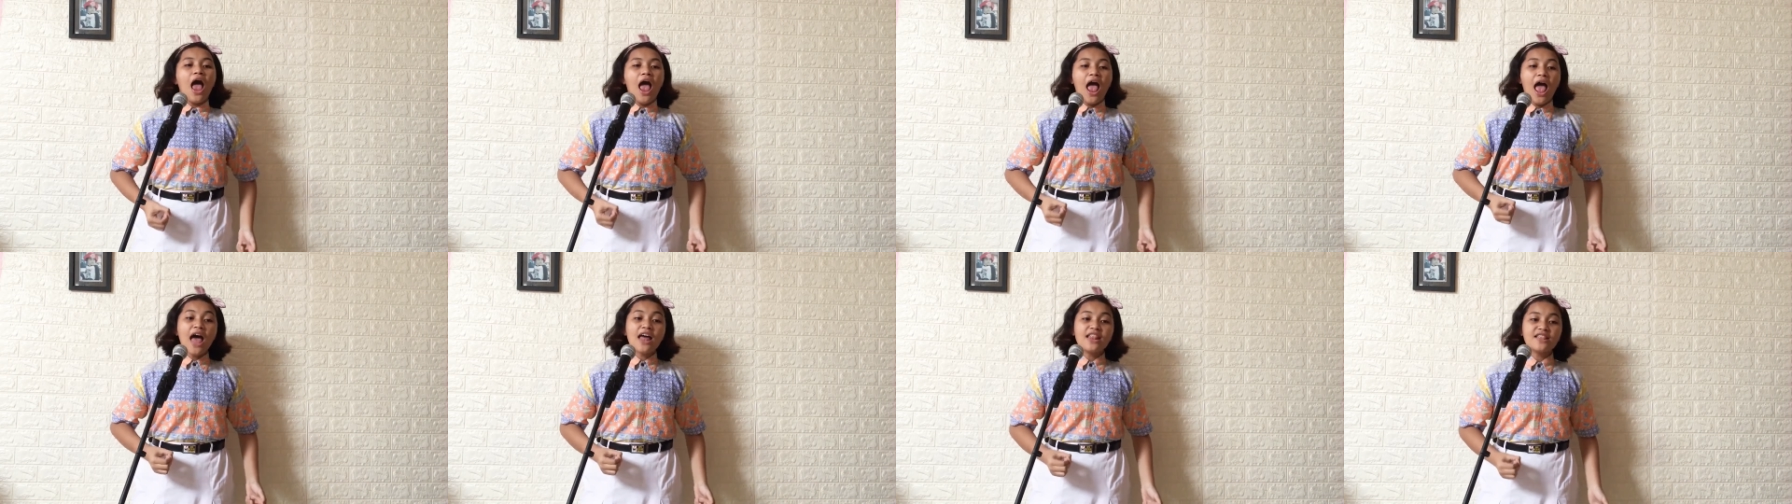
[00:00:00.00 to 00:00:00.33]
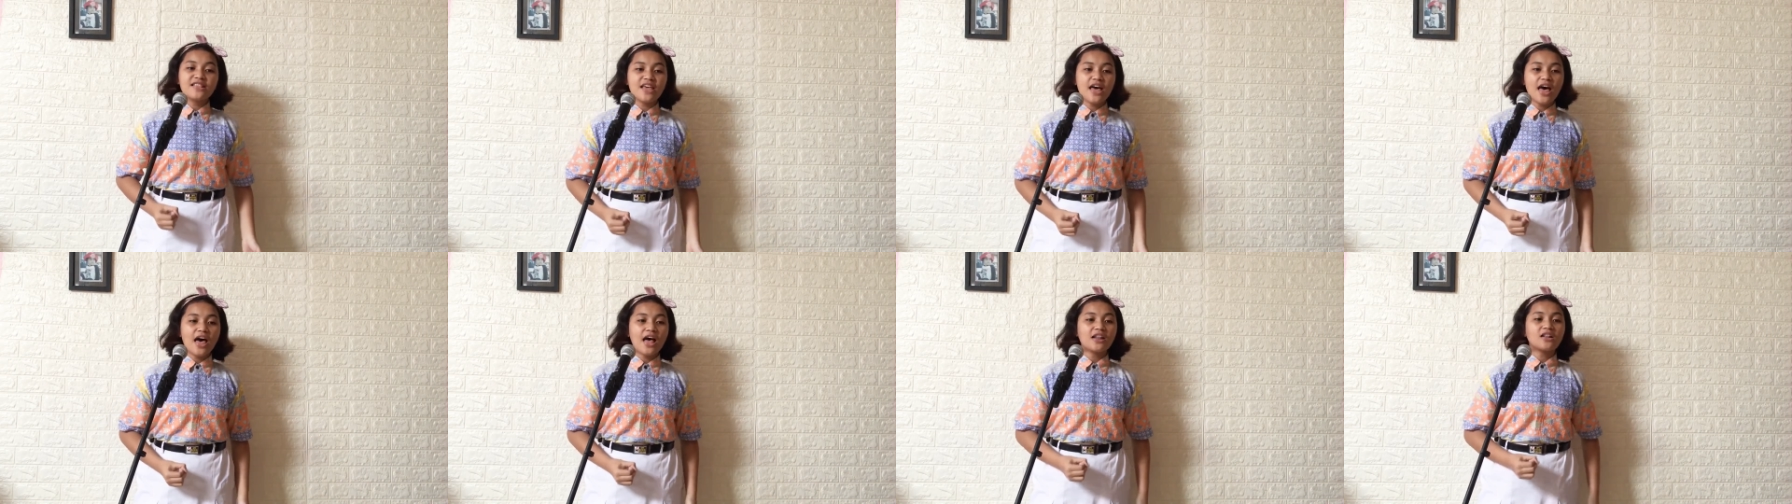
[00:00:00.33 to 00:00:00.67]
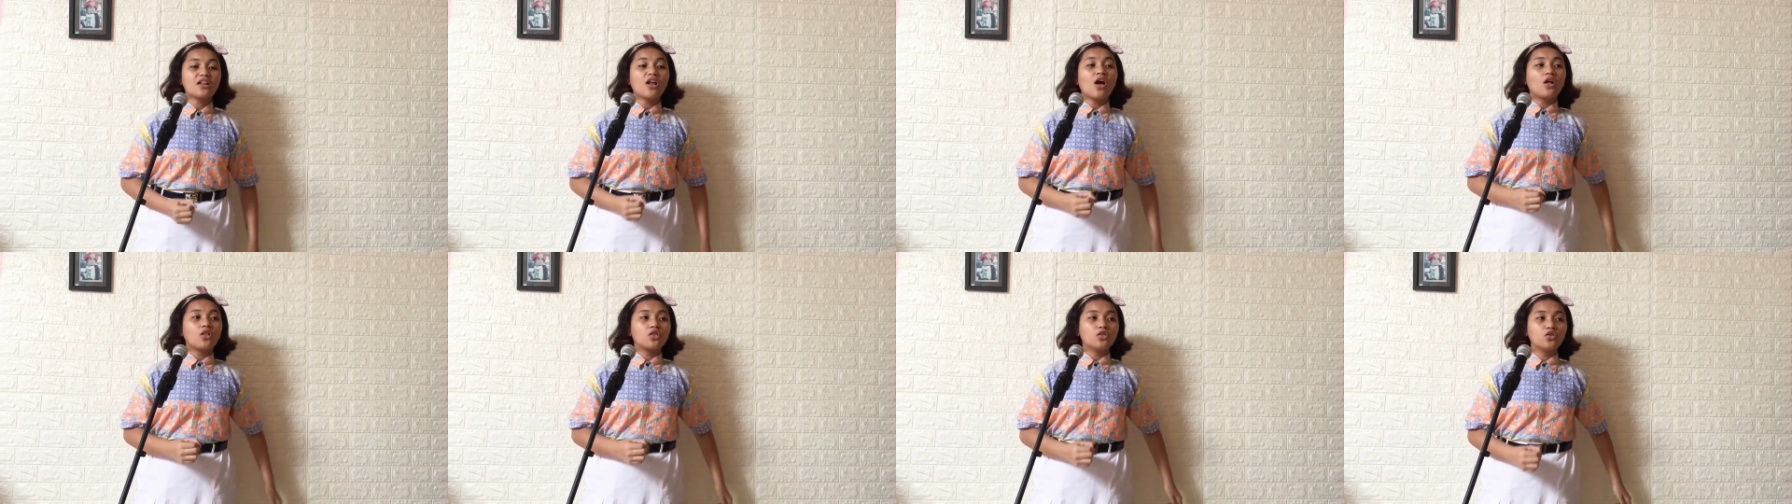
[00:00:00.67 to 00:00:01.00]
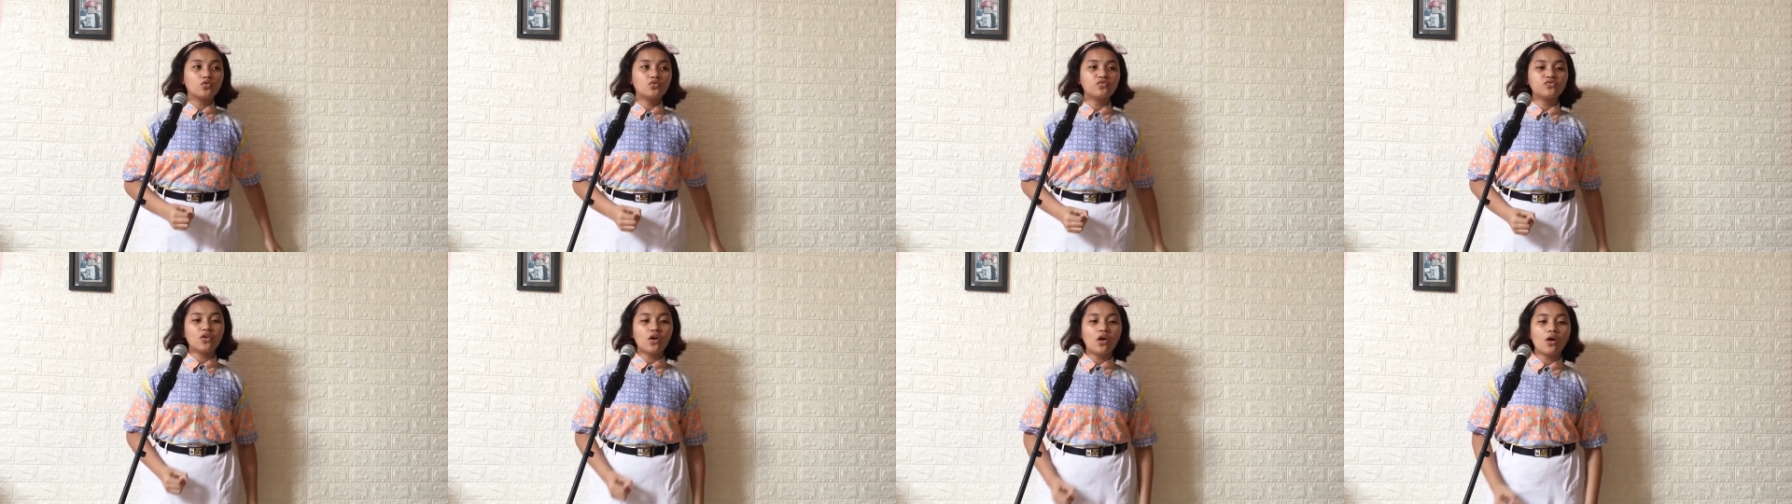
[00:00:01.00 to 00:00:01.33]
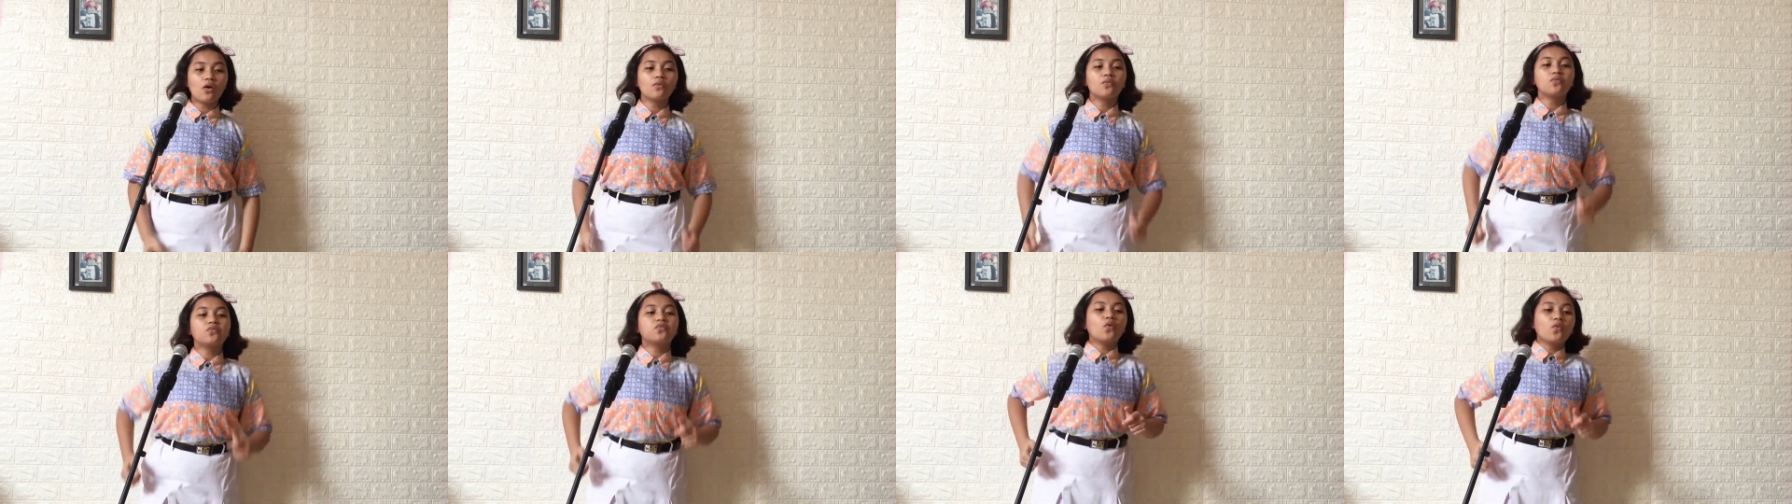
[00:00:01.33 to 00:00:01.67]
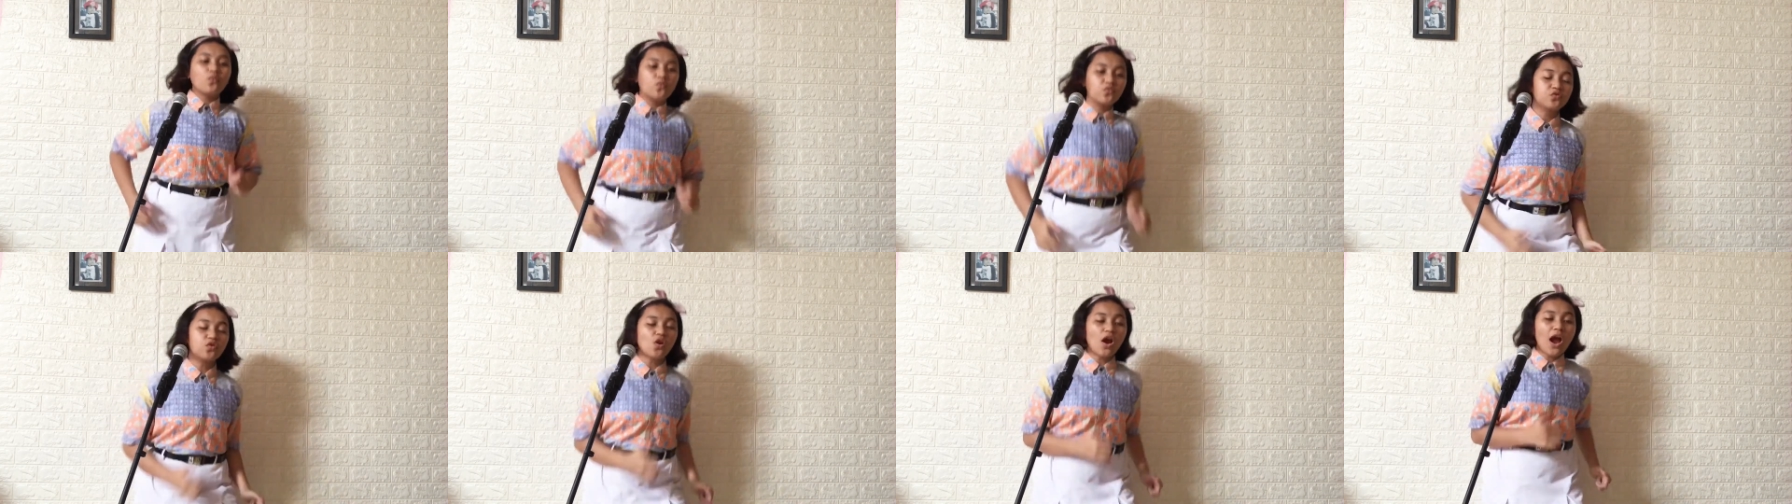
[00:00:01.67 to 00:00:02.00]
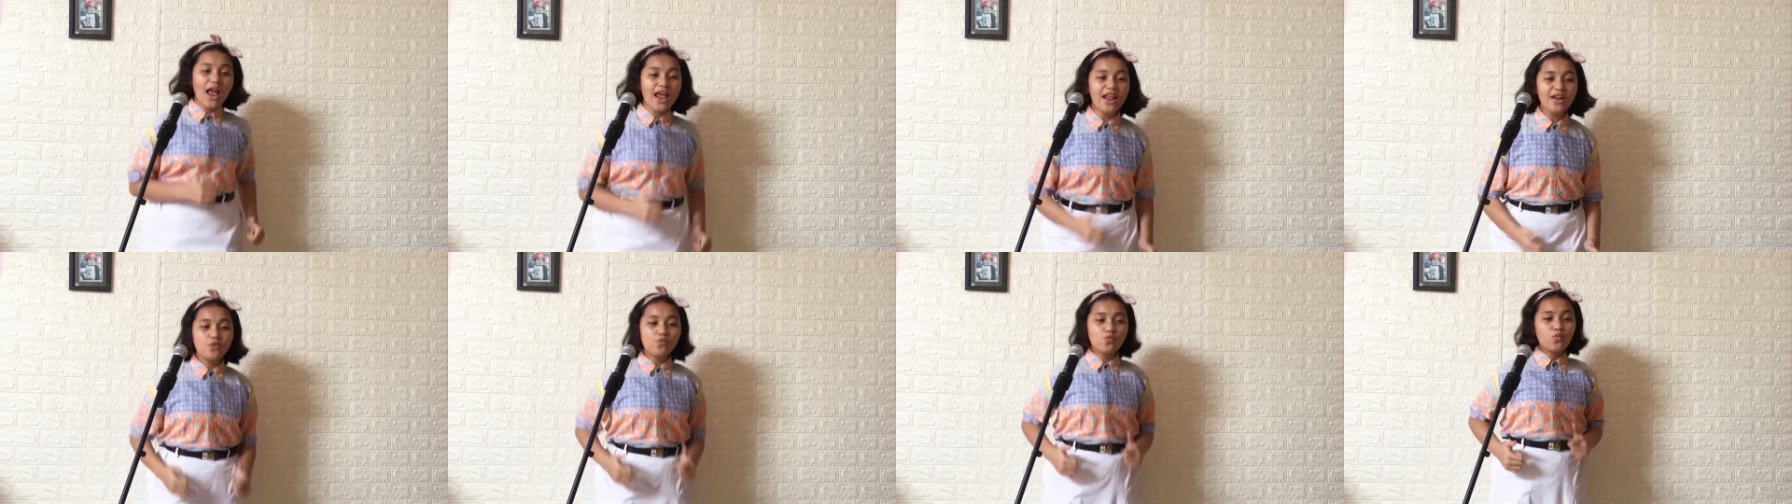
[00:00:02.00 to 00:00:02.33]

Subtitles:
And then the wolf ran